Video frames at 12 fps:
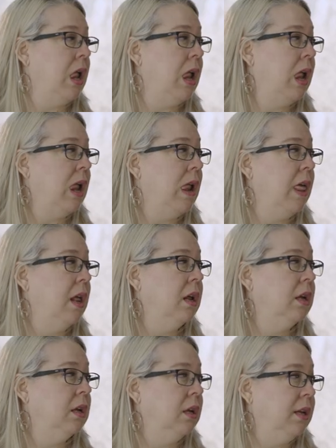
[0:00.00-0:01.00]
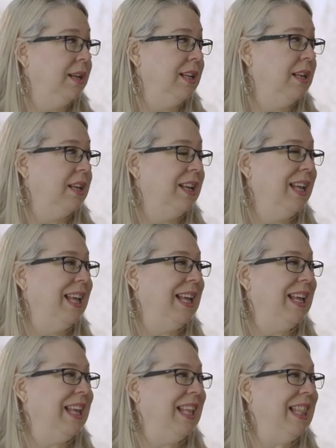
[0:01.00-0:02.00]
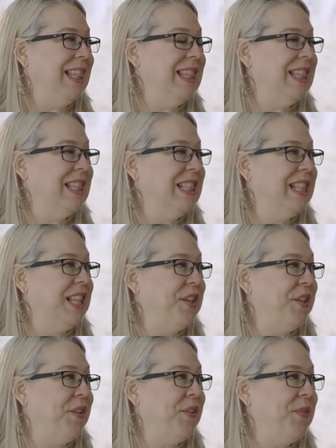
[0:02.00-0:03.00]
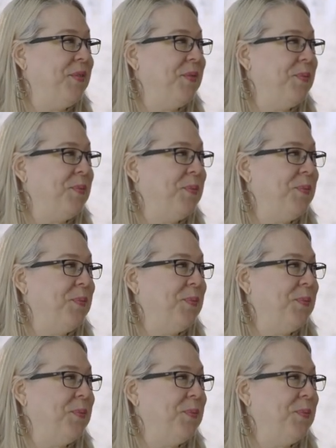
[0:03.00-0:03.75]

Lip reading: (silent)